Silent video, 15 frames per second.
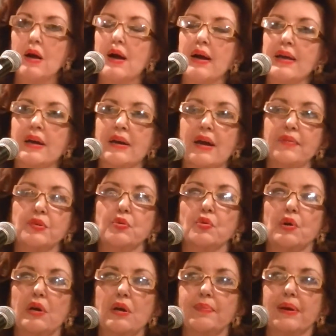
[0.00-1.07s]
I arrived to
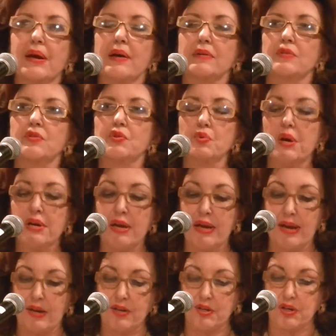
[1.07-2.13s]
Cleveland
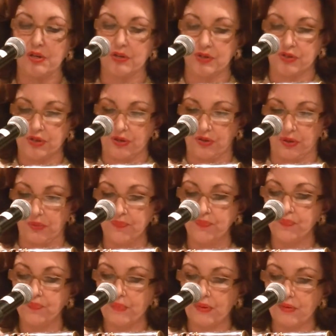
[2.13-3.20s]
28 years ago
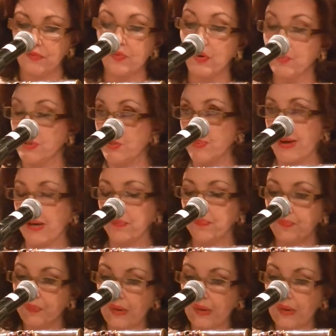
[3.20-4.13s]
from Spain.